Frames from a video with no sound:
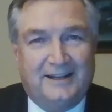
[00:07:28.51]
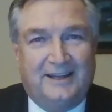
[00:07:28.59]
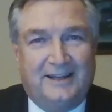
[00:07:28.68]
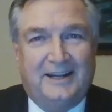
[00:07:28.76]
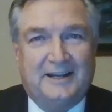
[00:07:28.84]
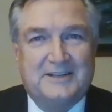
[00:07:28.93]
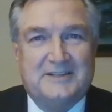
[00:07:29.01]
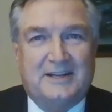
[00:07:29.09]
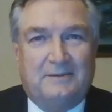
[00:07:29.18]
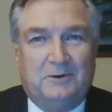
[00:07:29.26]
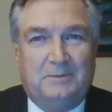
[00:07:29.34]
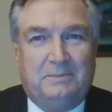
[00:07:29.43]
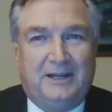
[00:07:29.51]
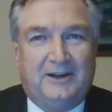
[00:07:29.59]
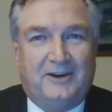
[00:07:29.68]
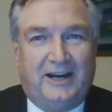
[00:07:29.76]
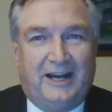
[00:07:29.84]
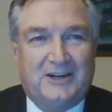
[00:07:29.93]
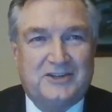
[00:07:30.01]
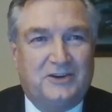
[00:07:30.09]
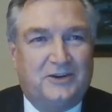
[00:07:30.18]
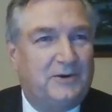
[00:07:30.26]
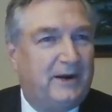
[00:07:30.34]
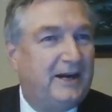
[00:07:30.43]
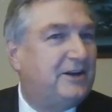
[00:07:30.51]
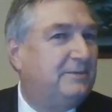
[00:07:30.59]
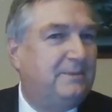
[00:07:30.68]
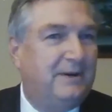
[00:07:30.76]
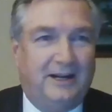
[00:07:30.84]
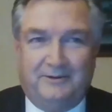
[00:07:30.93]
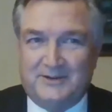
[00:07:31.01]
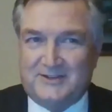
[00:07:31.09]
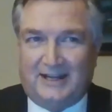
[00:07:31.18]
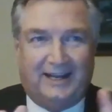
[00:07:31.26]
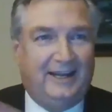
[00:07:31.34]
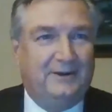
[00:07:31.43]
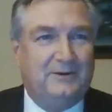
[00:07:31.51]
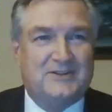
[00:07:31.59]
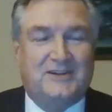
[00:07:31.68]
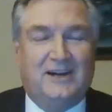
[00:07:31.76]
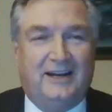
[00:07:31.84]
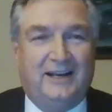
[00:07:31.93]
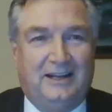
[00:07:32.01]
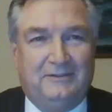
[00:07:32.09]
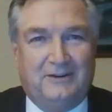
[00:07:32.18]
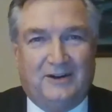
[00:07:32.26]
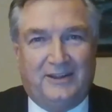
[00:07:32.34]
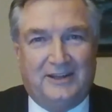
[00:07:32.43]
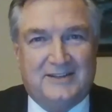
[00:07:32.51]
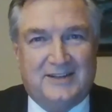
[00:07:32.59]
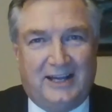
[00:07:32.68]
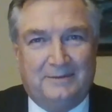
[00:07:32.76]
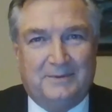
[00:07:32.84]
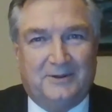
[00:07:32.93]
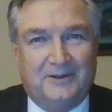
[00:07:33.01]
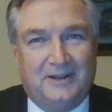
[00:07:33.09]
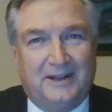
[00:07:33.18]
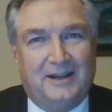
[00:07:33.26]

The next step would be international director, but it was like, it was not even on the table.